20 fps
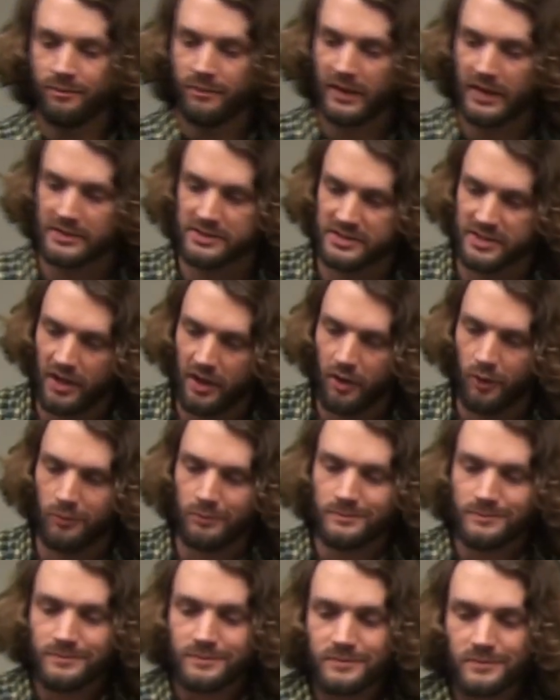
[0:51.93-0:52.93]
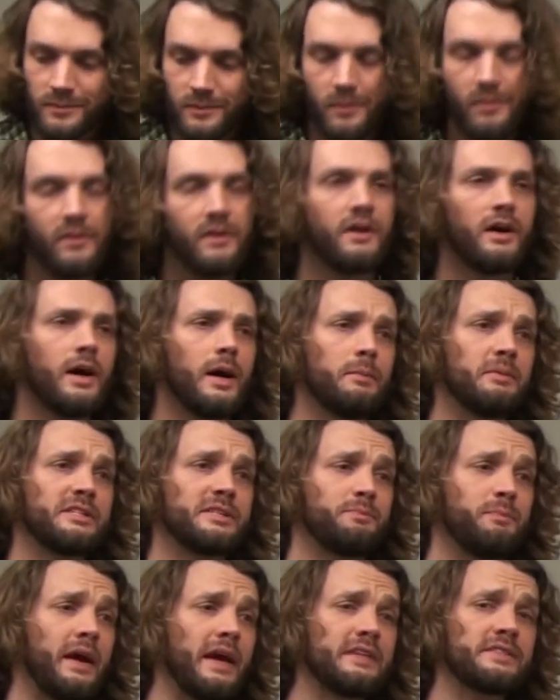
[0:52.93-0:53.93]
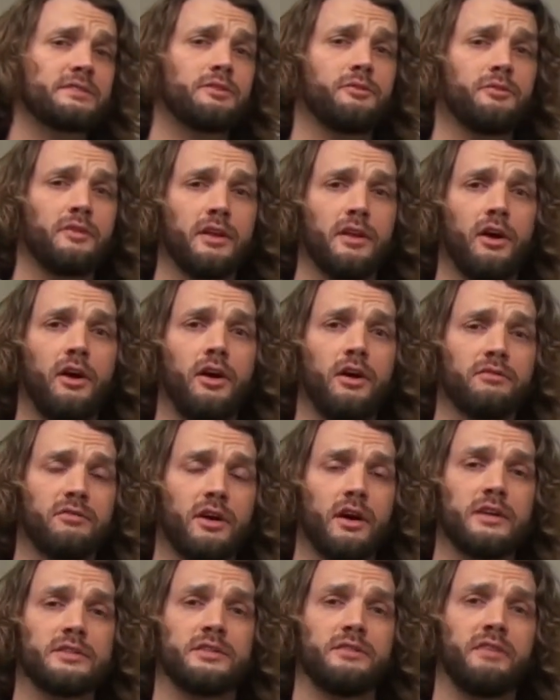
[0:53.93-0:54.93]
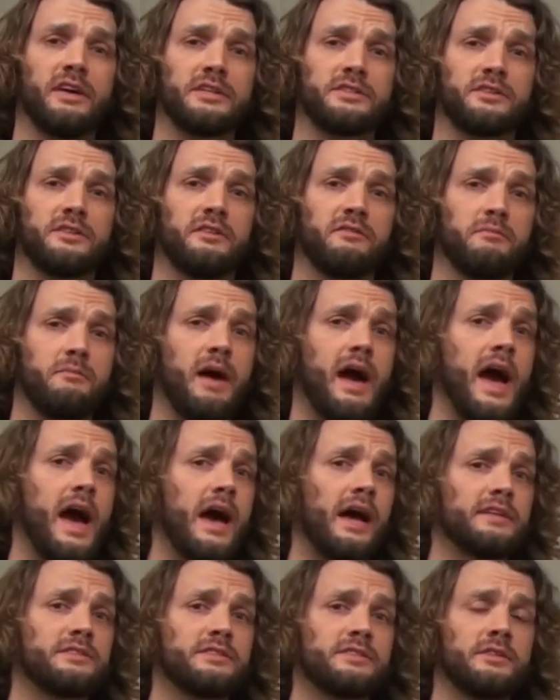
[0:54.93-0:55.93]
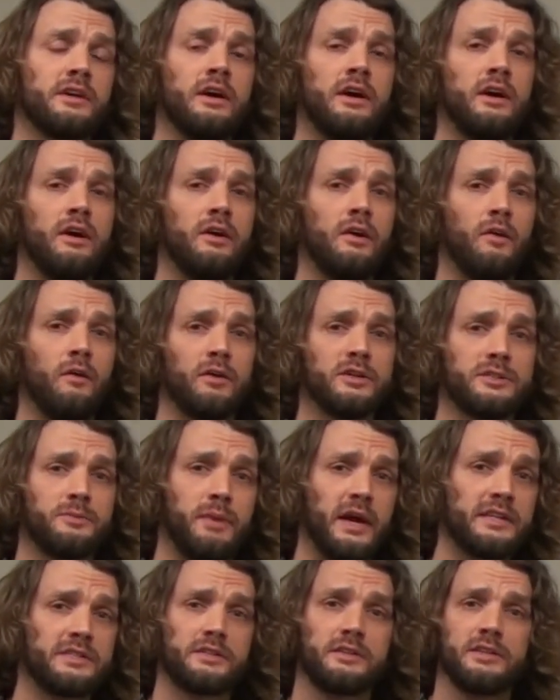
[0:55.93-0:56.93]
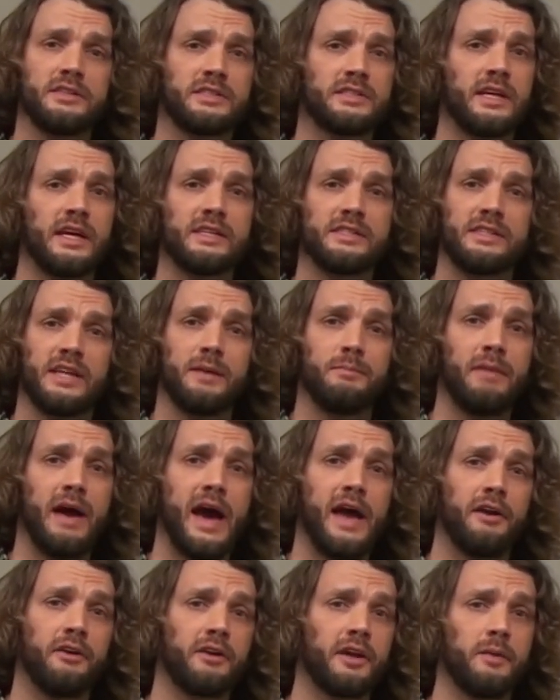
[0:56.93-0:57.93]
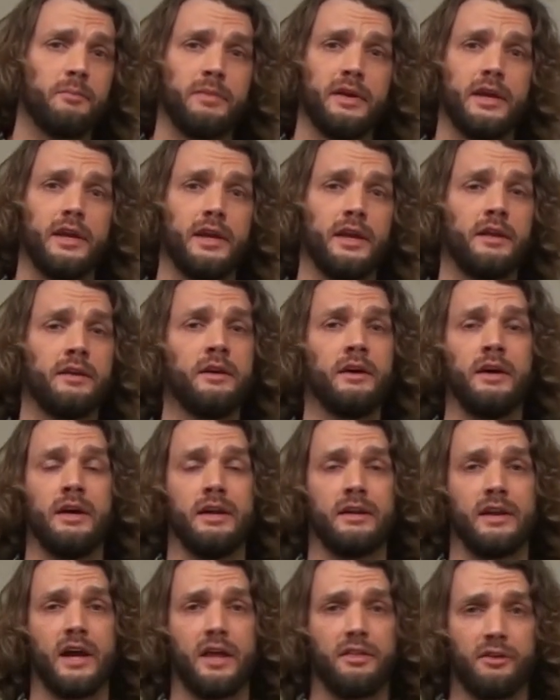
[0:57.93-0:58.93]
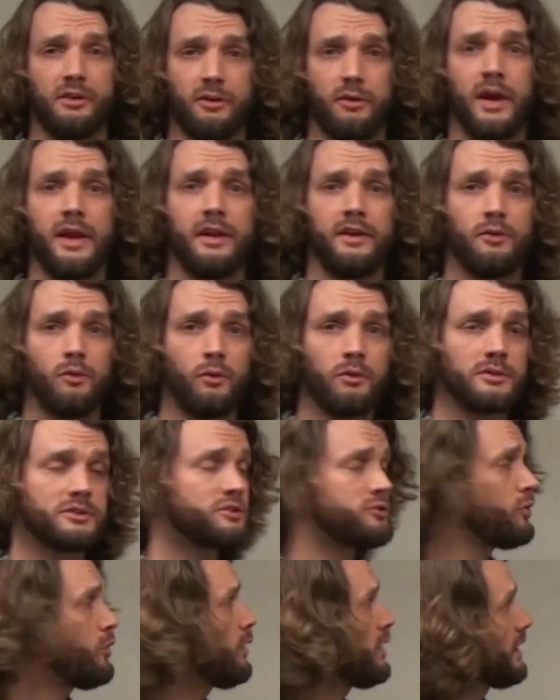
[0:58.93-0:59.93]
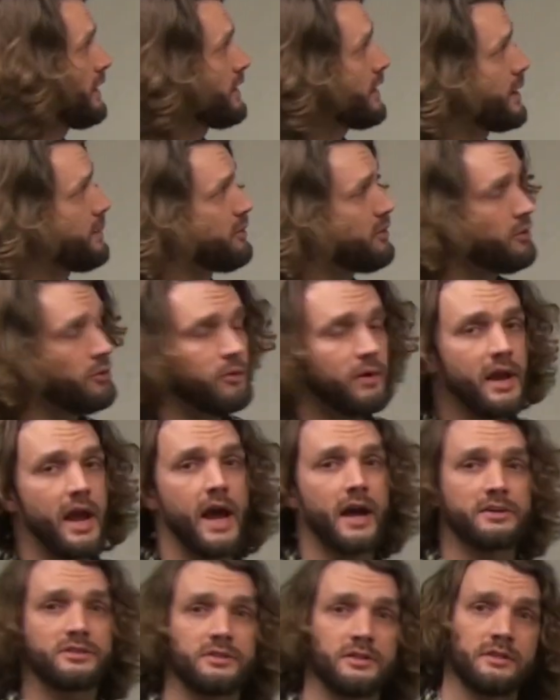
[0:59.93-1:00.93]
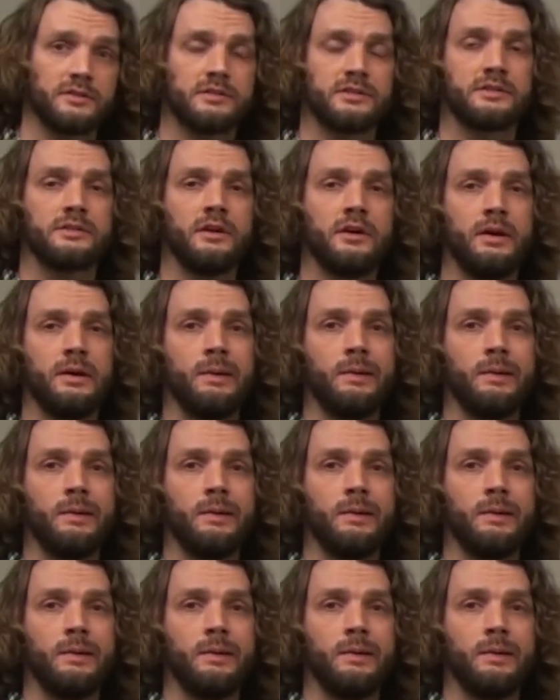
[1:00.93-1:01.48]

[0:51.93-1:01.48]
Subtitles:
And so it's based on the law of conservation of mass, which basically says that matter can be neither created nor destroyed in chemical reactions.